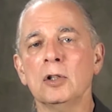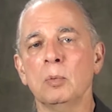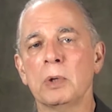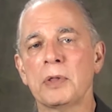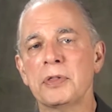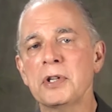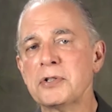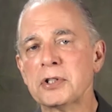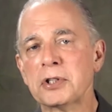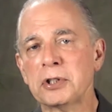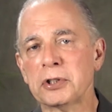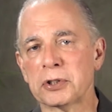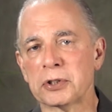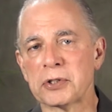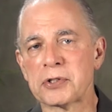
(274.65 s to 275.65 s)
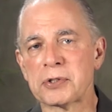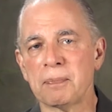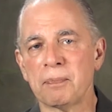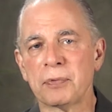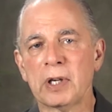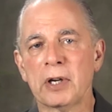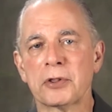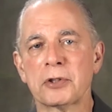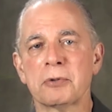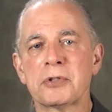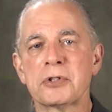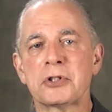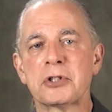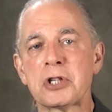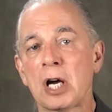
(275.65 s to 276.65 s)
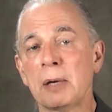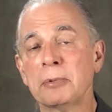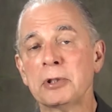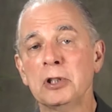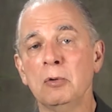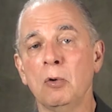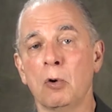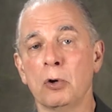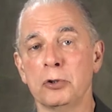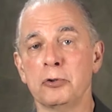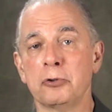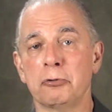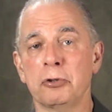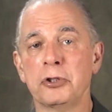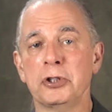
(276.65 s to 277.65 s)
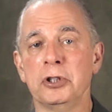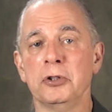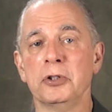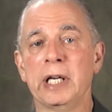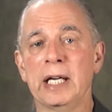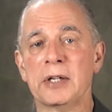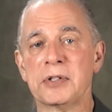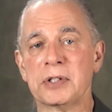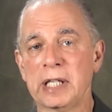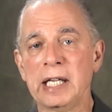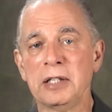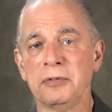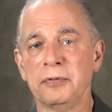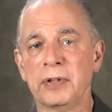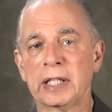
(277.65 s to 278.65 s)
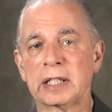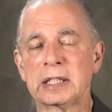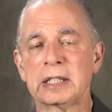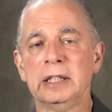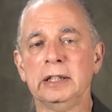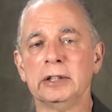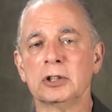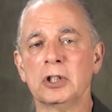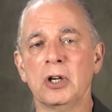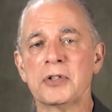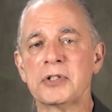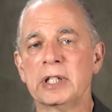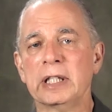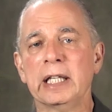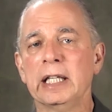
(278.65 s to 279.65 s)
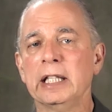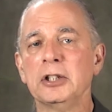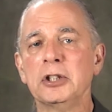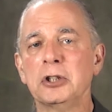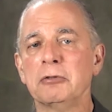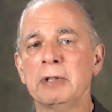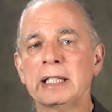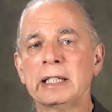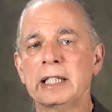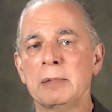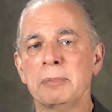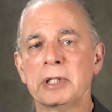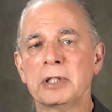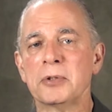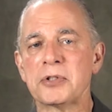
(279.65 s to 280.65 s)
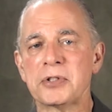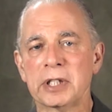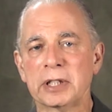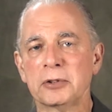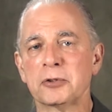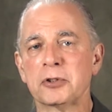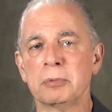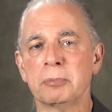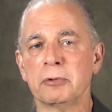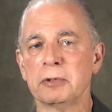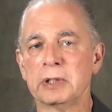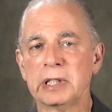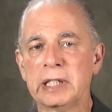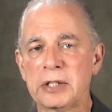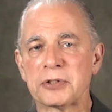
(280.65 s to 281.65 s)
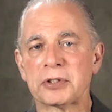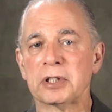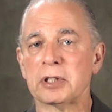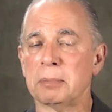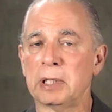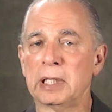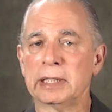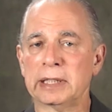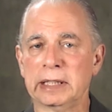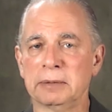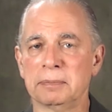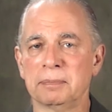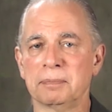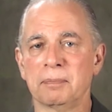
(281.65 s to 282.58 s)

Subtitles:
When this occurs, there is a domino or nutritional cascade effect causing an incorrect chemical signal to be released in the body.